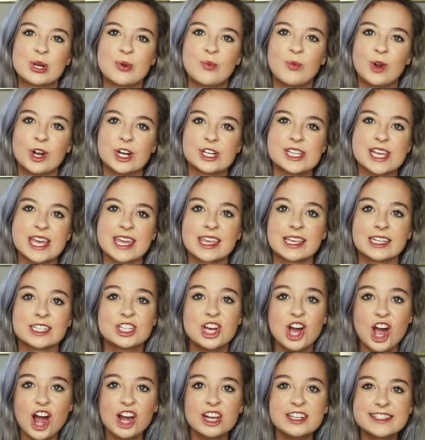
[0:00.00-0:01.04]
we're taking
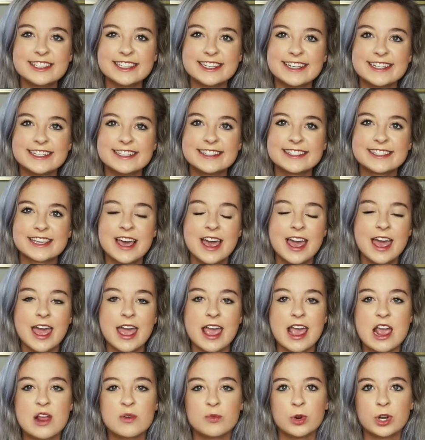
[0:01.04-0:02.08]
toxins,
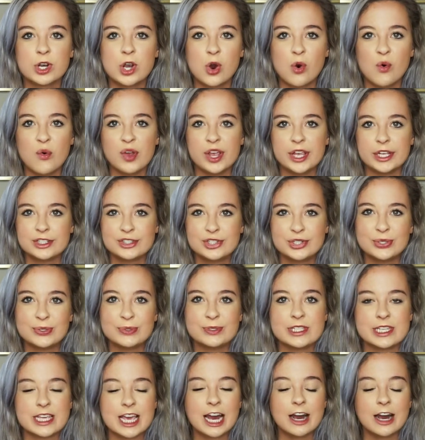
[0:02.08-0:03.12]
and we're going to see